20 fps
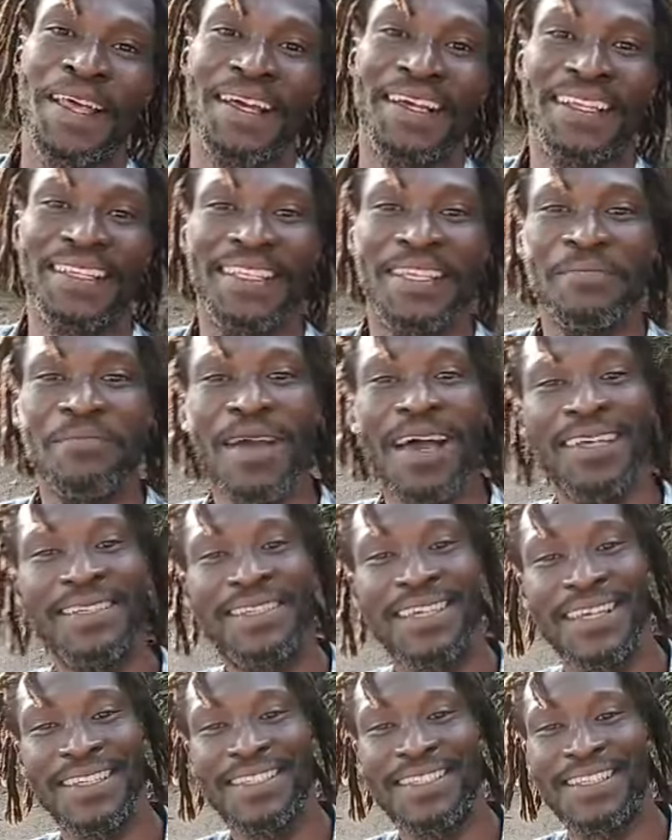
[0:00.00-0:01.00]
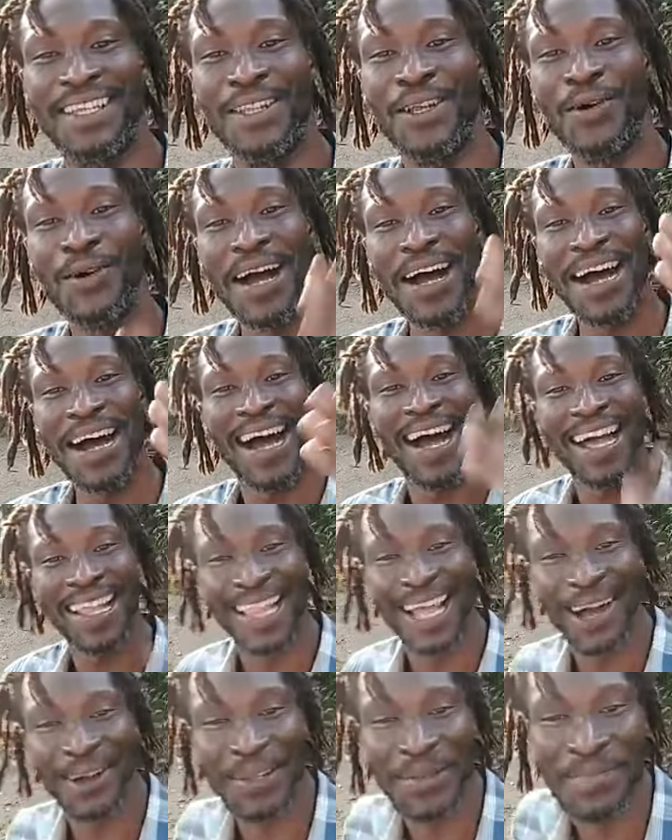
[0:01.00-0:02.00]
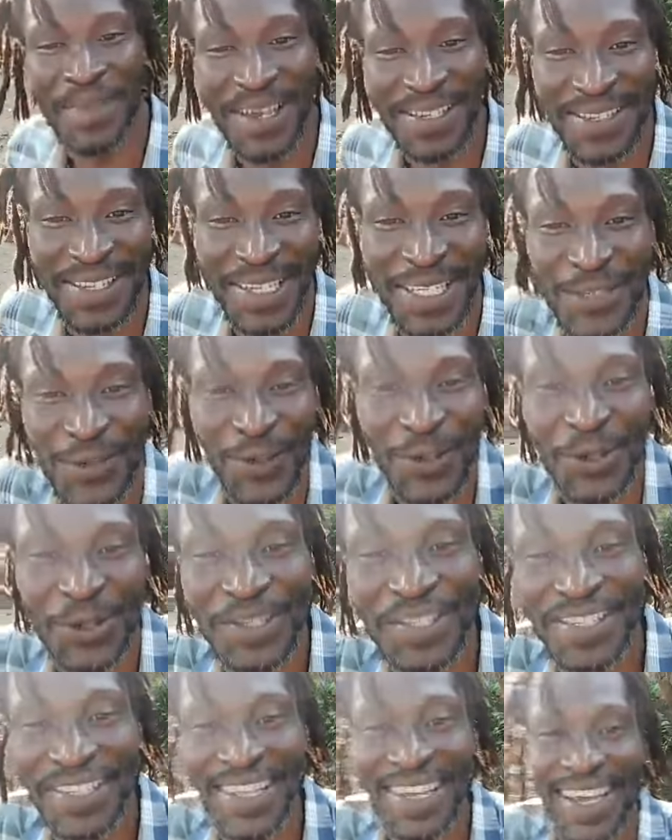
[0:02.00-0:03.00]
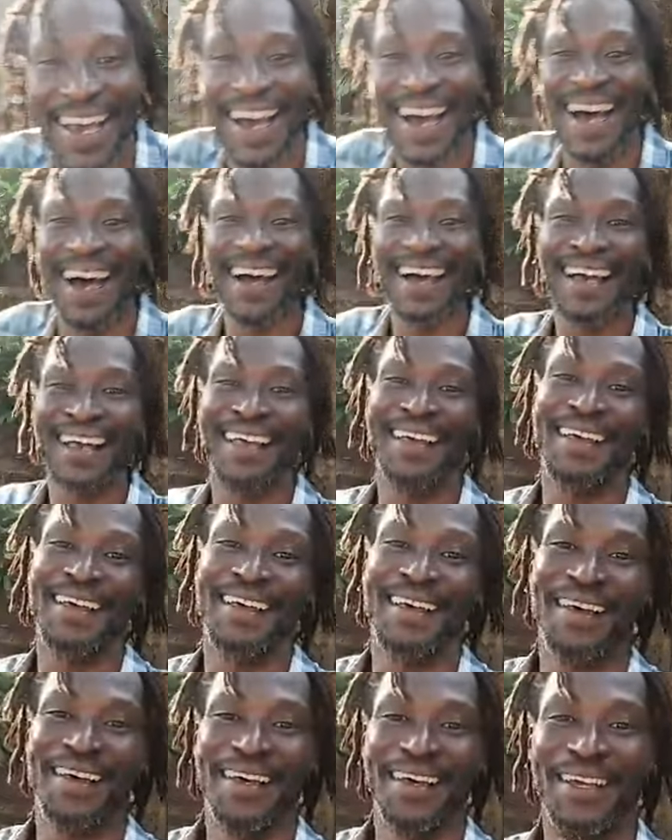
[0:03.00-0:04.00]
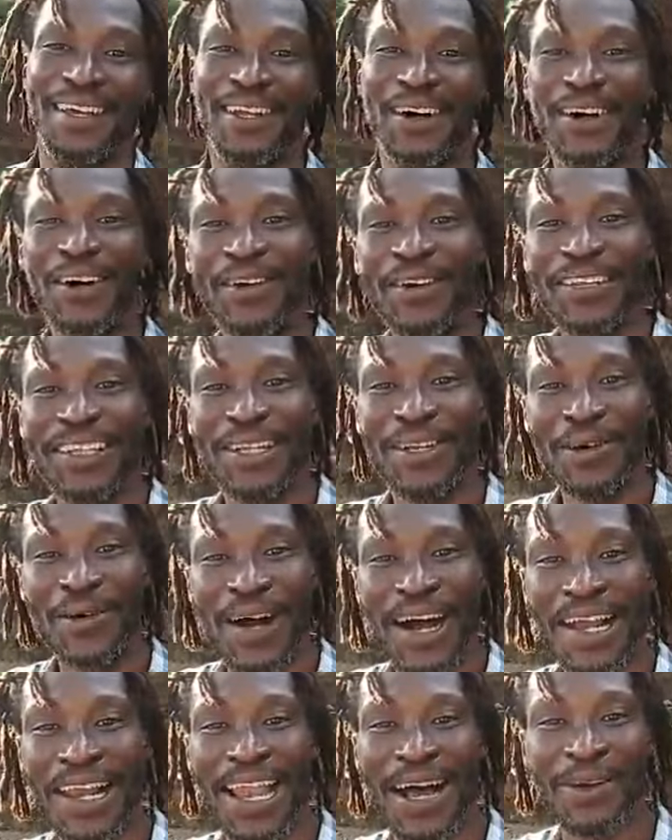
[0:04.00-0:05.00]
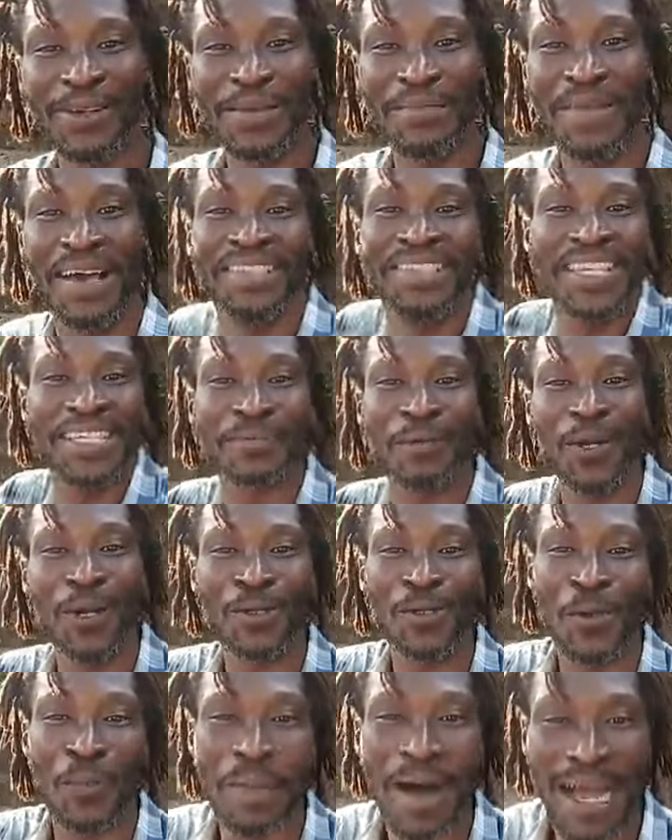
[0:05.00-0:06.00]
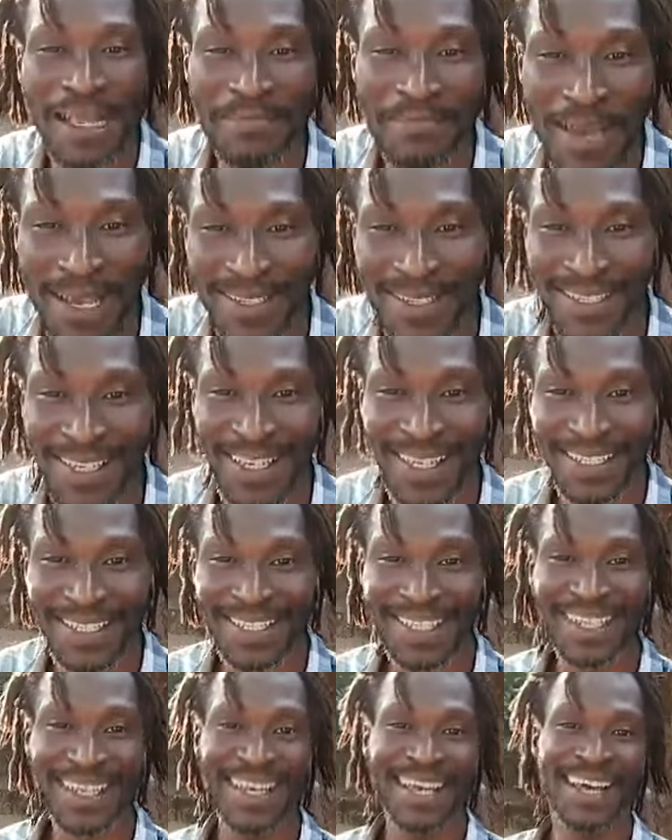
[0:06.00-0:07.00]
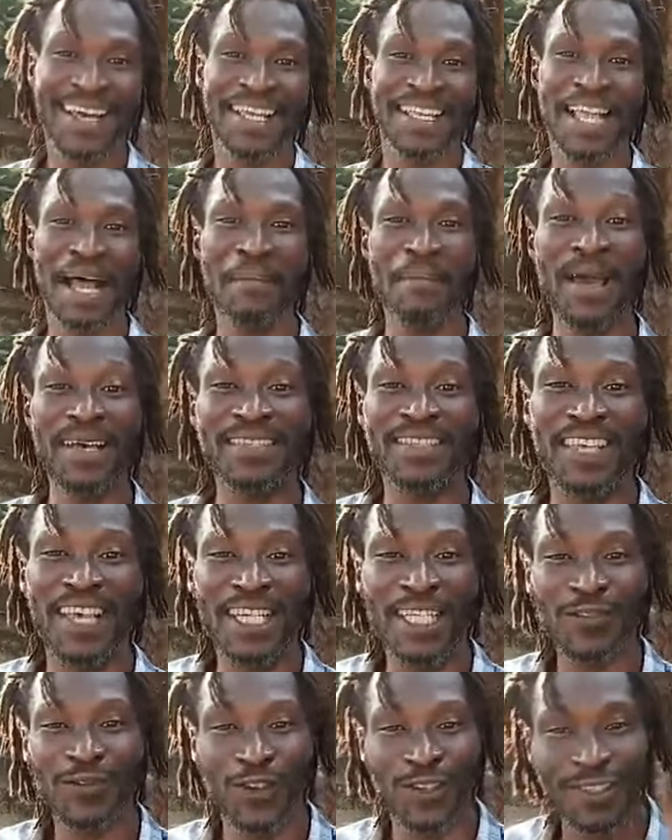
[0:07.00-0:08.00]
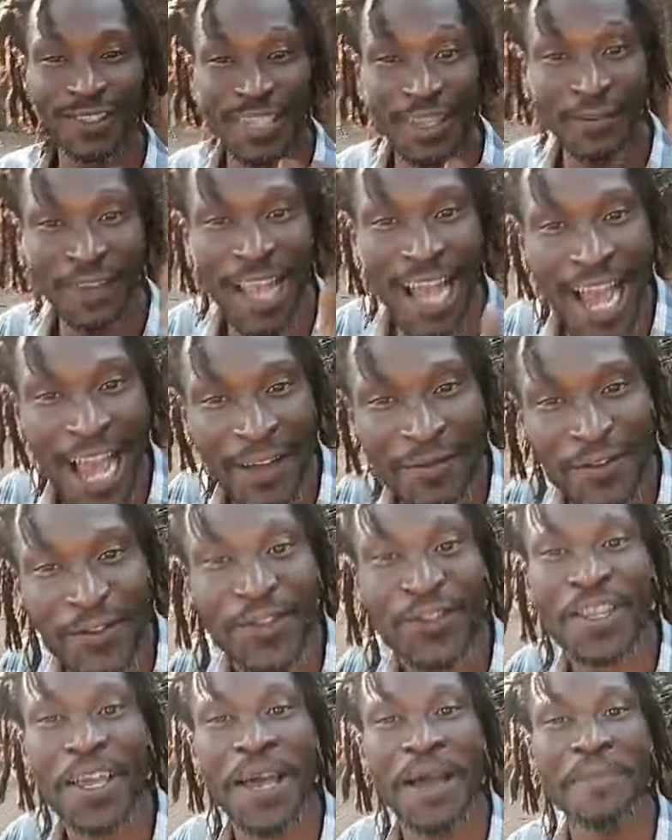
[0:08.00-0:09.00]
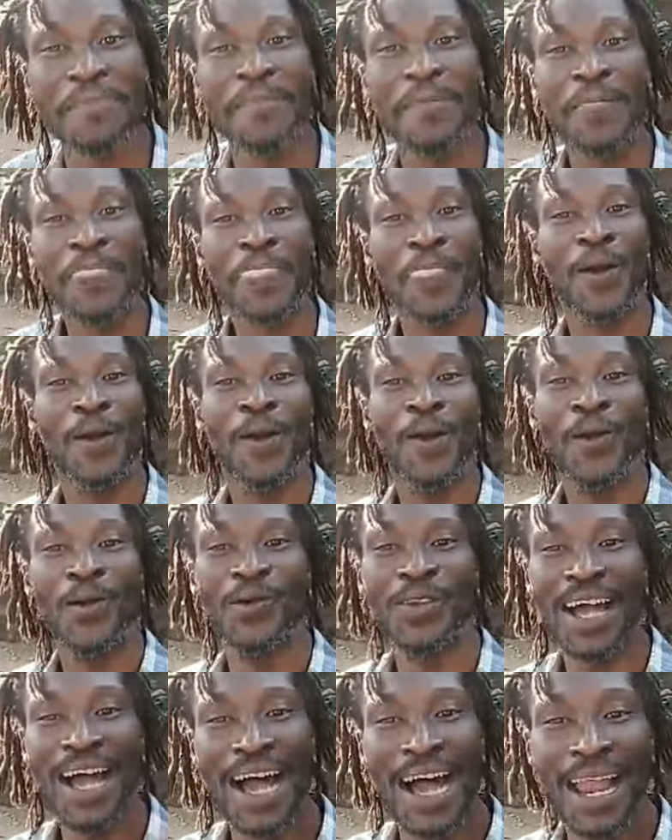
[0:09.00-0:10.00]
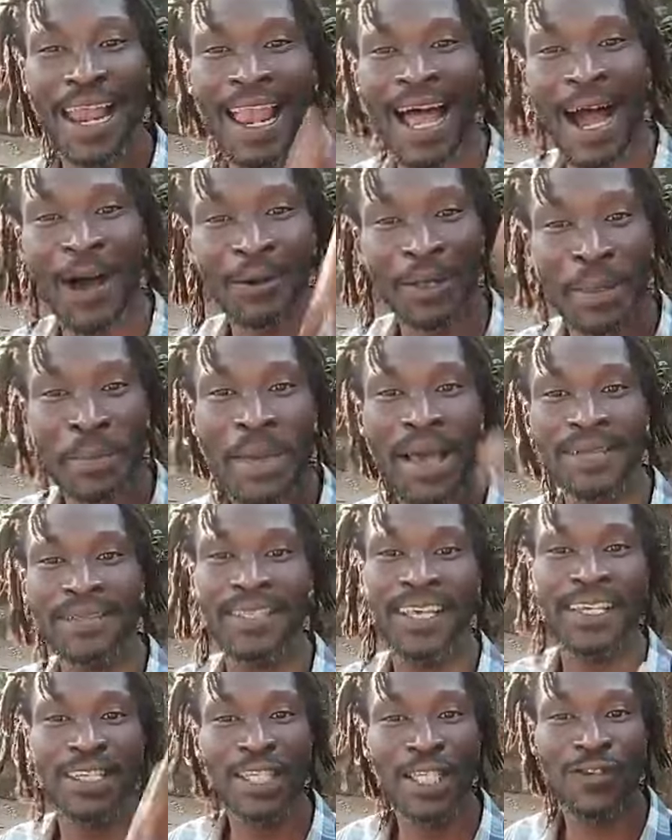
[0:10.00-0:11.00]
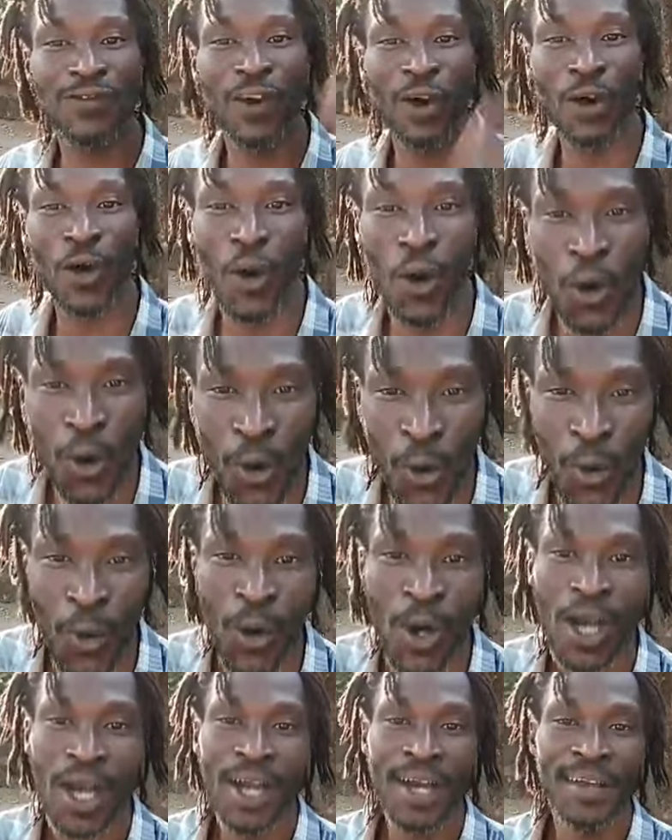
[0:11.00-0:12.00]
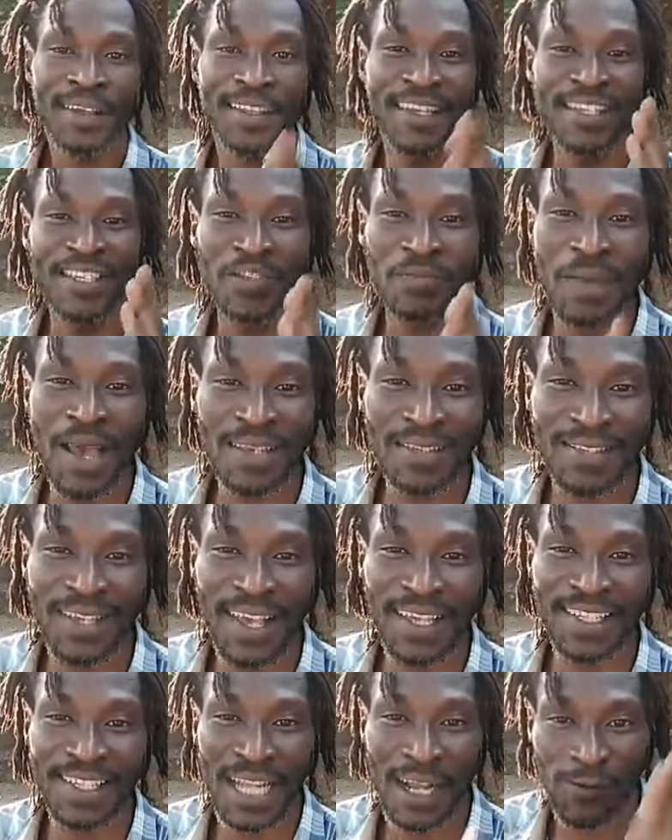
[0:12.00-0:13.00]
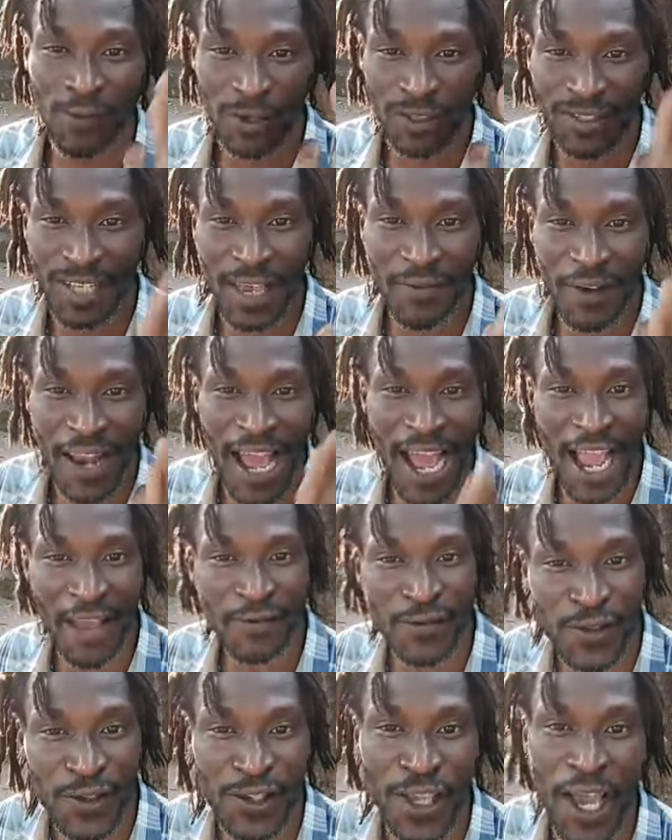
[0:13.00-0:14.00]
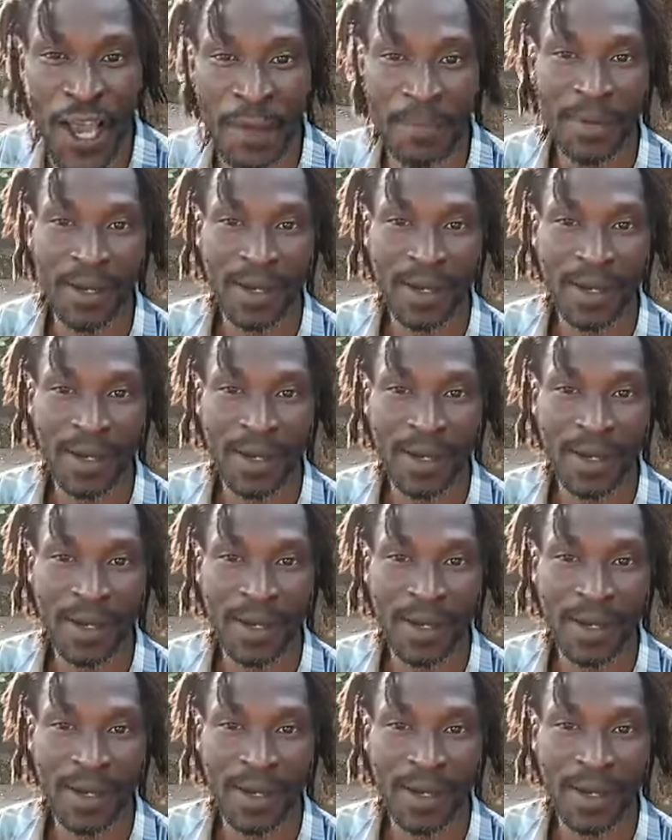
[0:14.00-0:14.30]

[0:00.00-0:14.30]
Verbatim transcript: the message. They know not allow the message for good today. Huh? You know, they don't allow the message, but not so bad message. The message for save lives them. We not allow the message for go. This message now for save lives them.